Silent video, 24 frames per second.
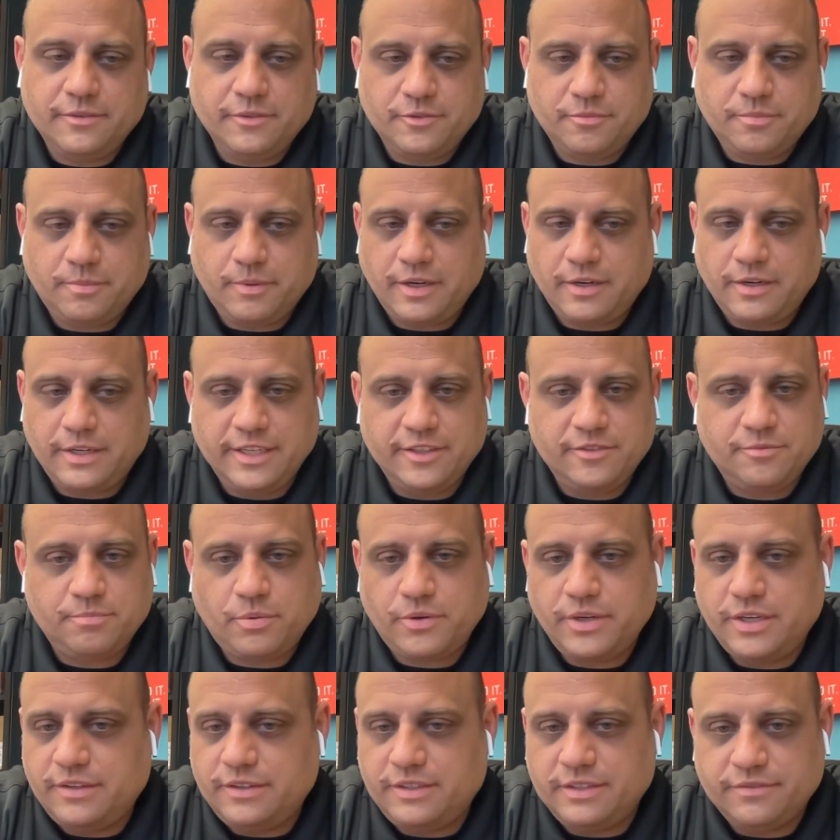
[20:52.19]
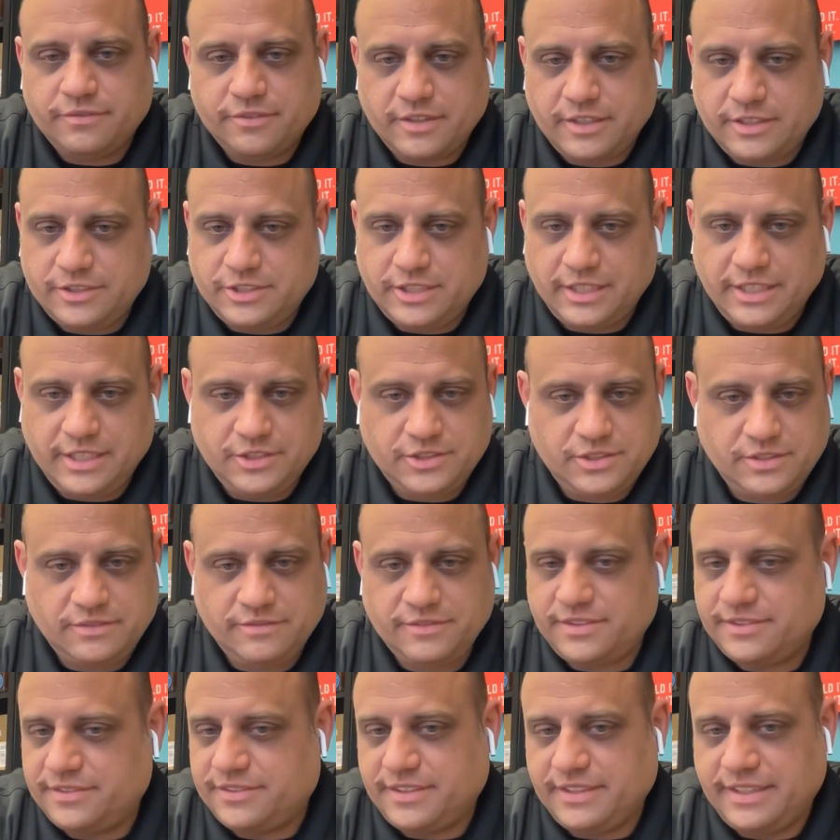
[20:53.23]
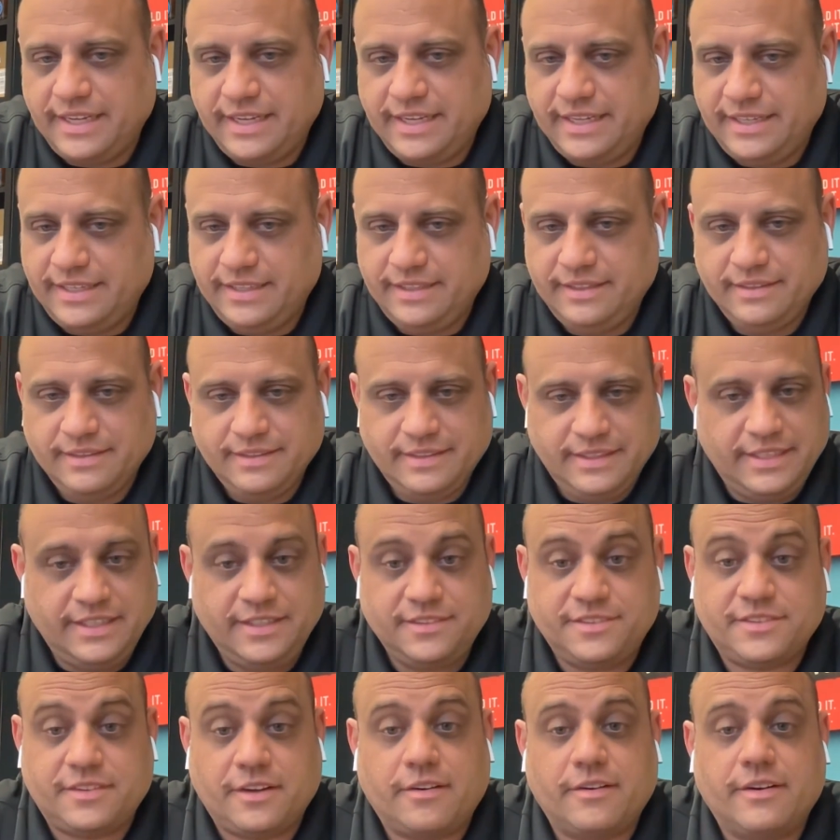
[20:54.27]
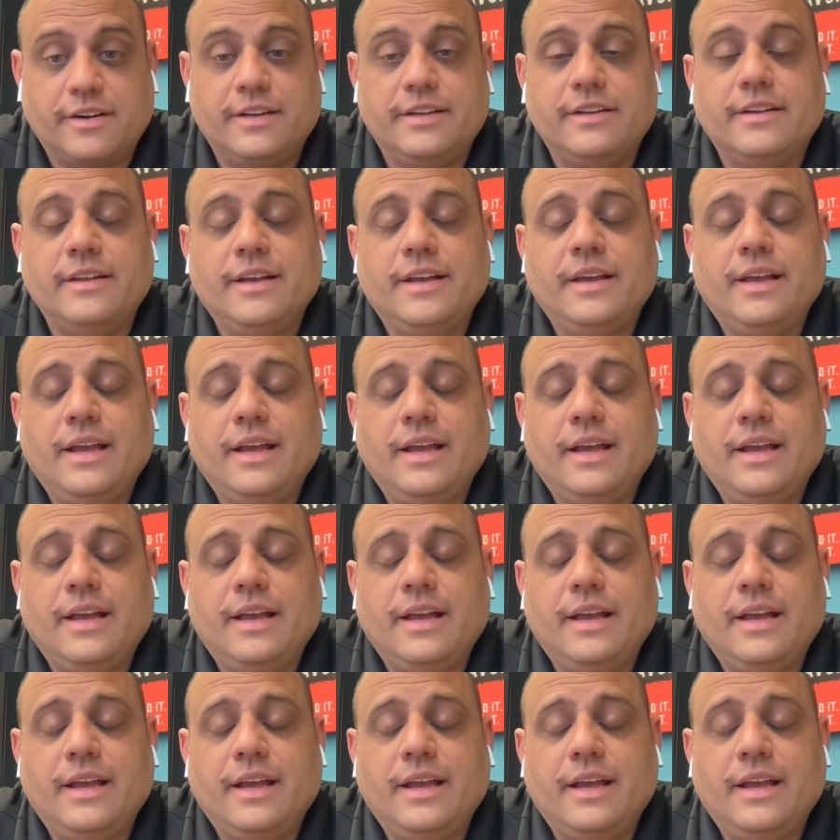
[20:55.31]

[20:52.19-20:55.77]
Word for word: It was his point of differentiation since the day he started.